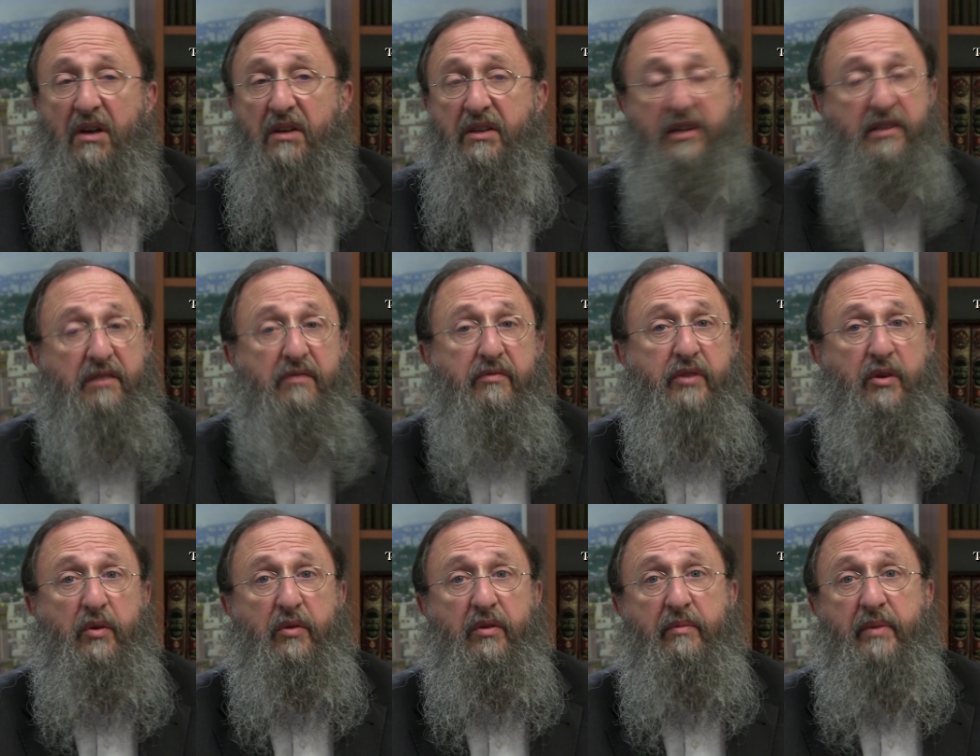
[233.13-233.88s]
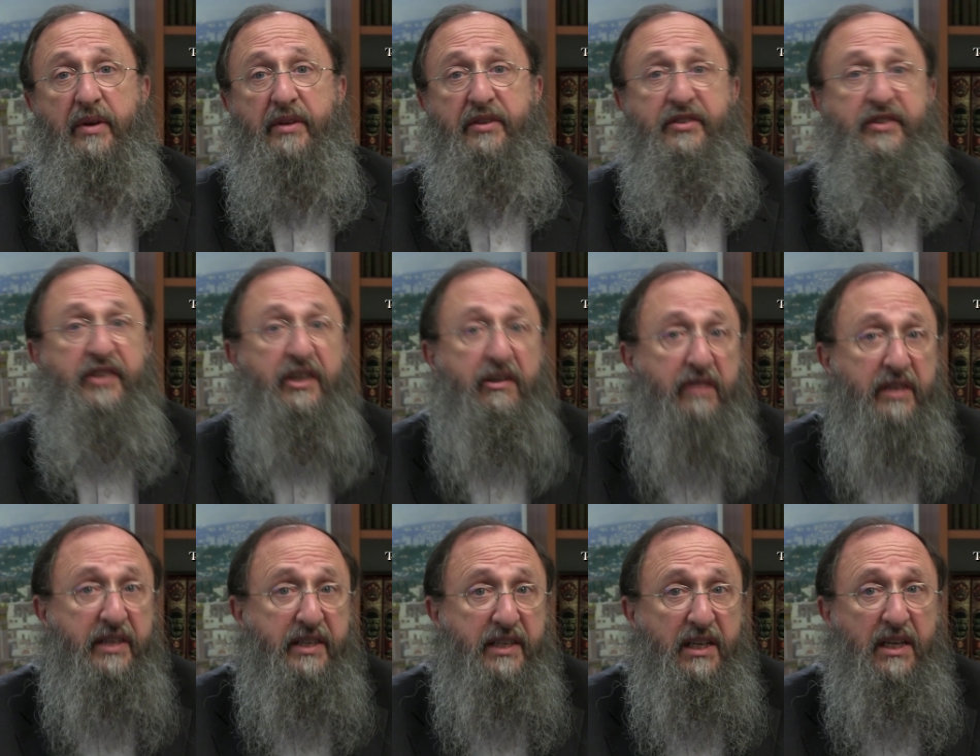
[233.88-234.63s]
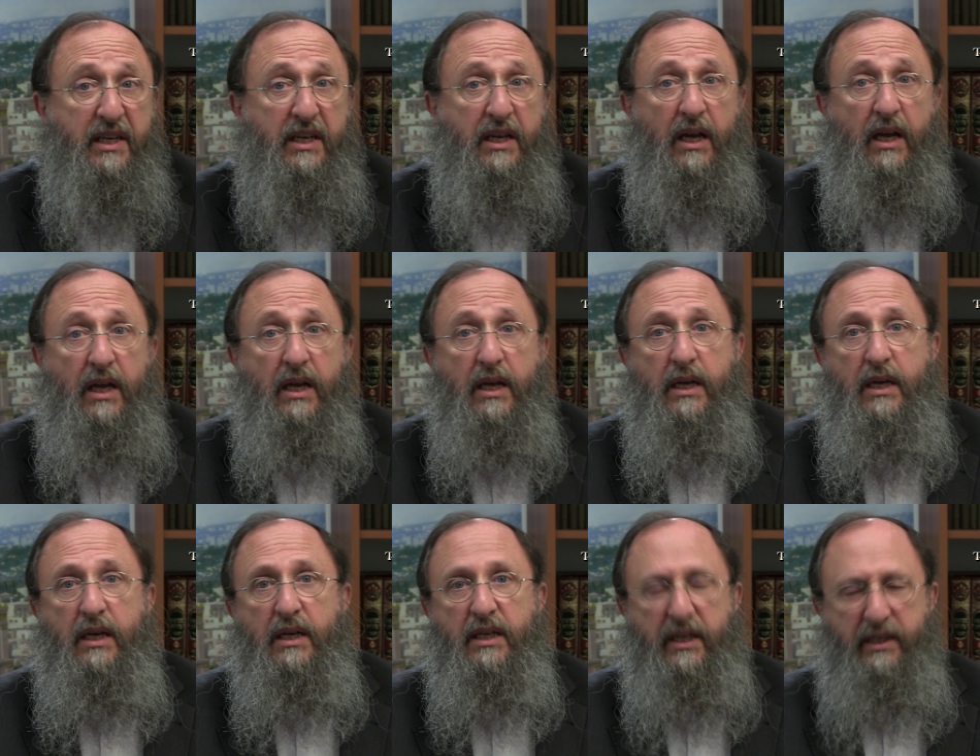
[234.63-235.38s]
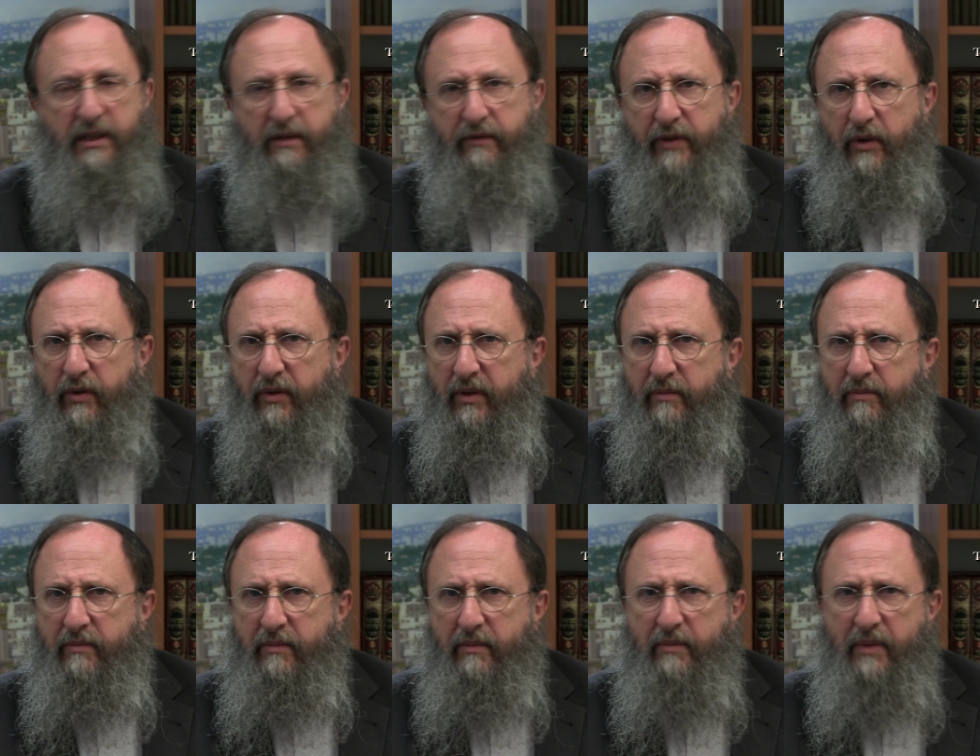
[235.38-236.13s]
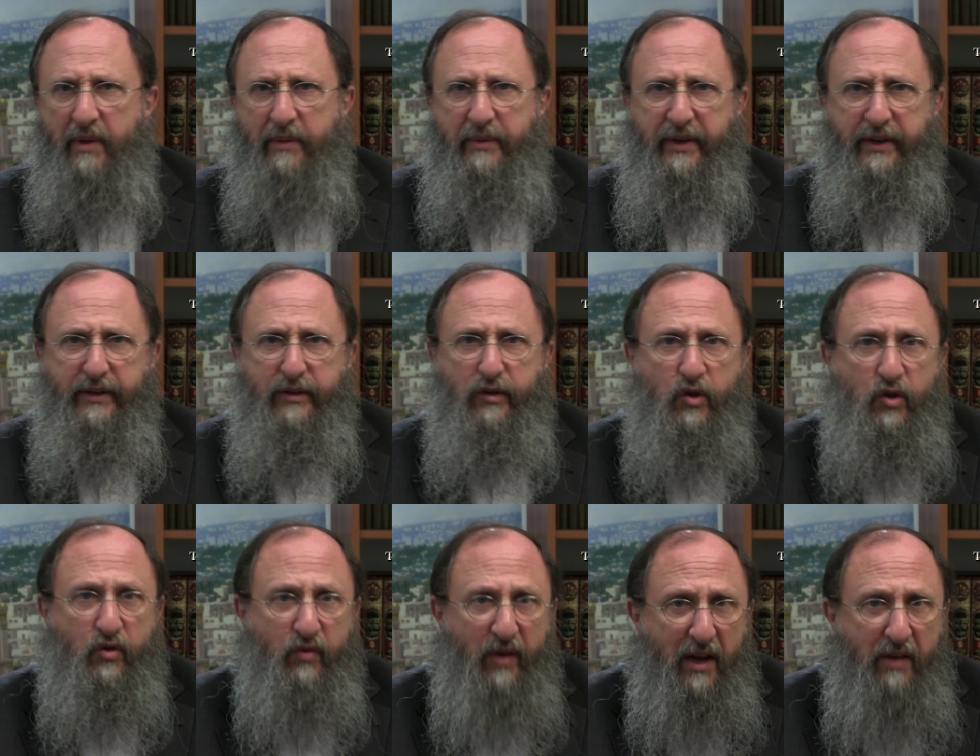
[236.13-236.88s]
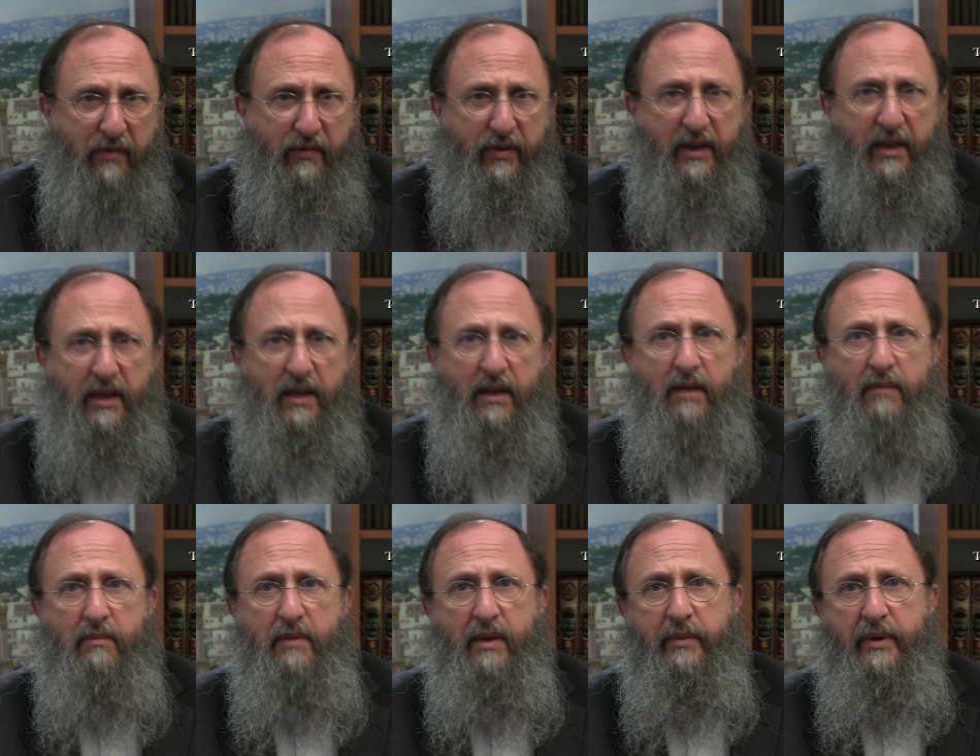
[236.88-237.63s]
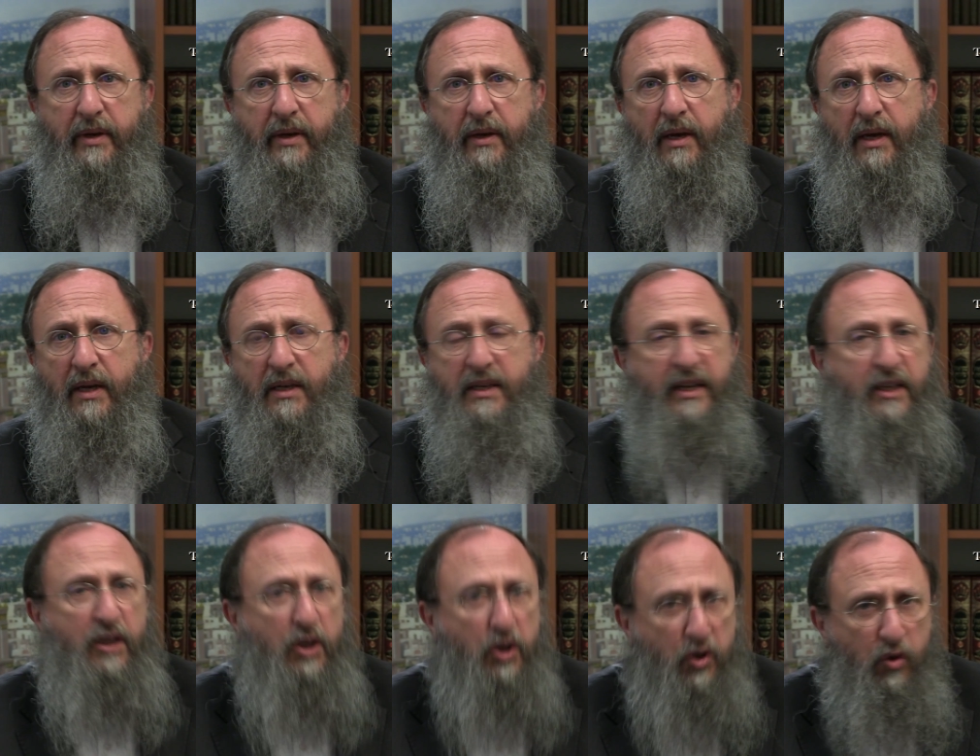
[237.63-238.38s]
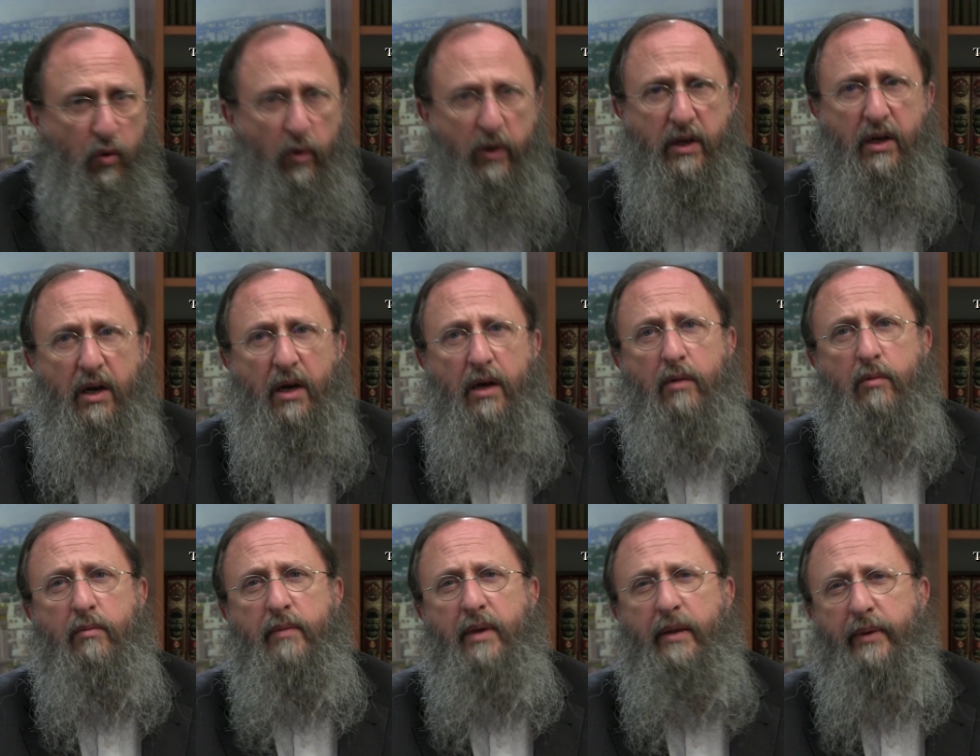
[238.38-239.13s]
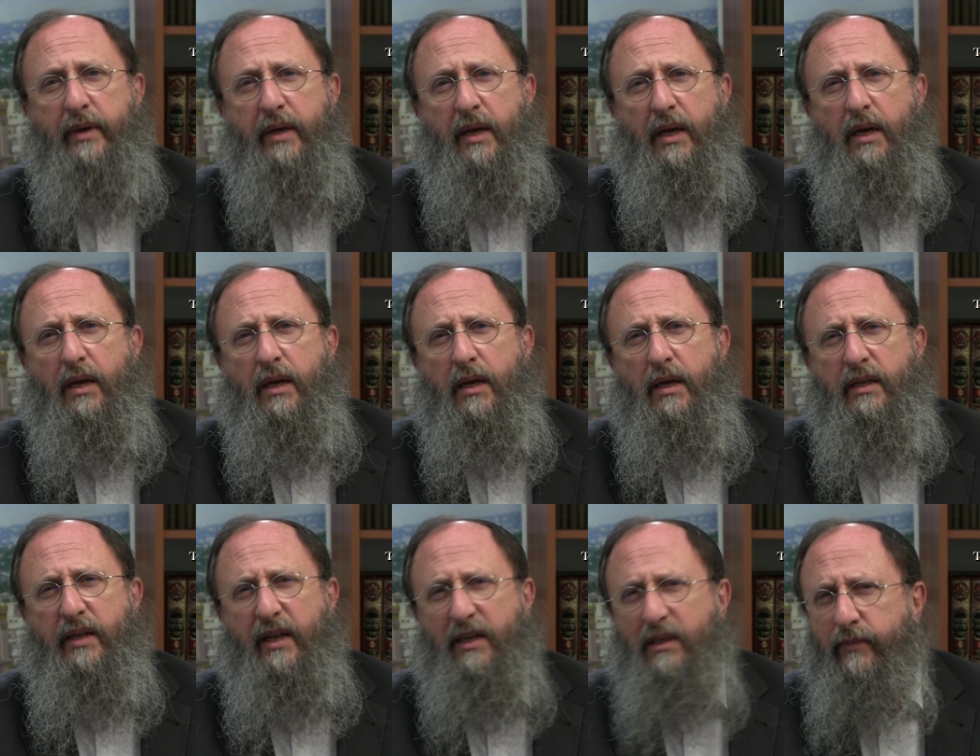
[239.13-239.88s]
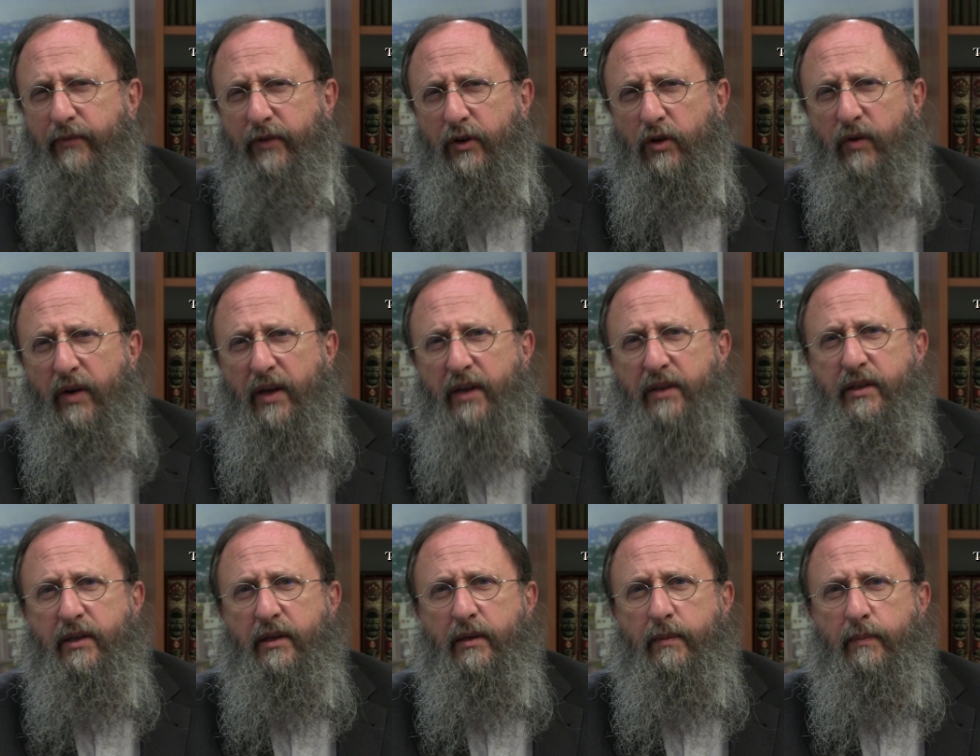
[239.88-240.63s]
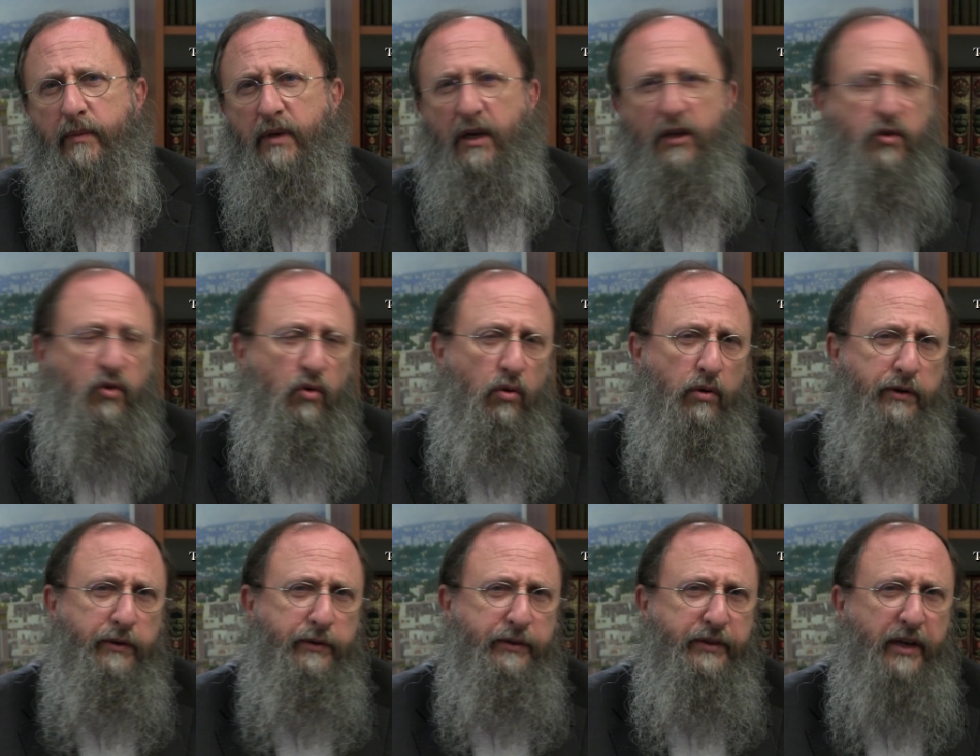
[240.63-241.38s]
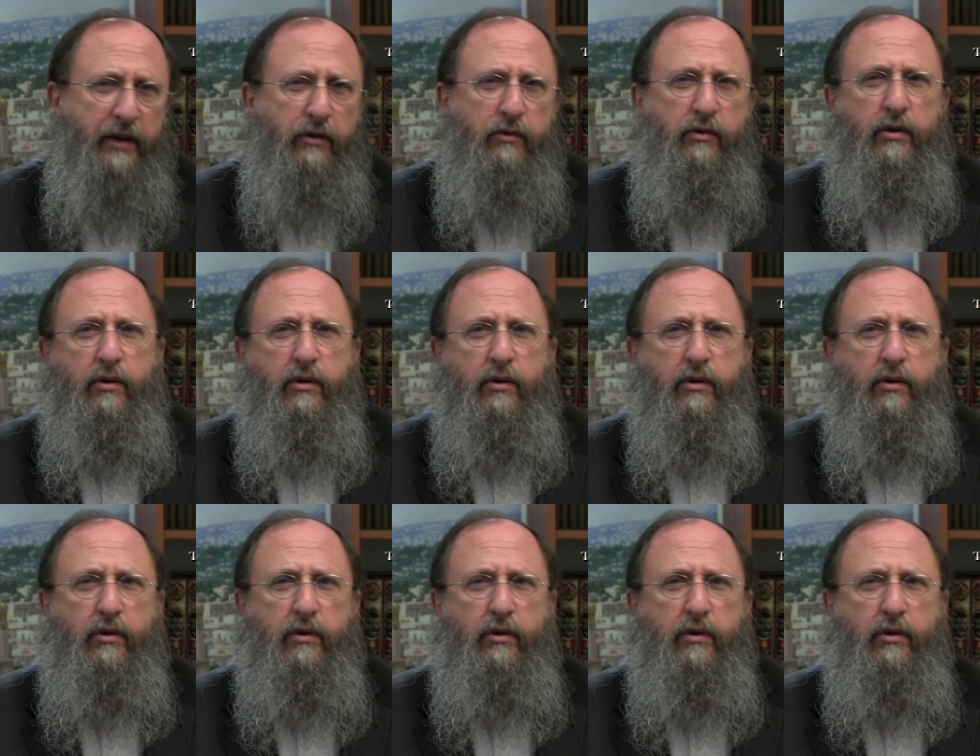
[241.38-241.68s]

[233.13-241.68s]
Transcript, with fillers: doesn't view them as seriously, doesn't view them maybe as gravely, maybe takes a shortcut, or maybe takes them for granted, cuts corners, I don't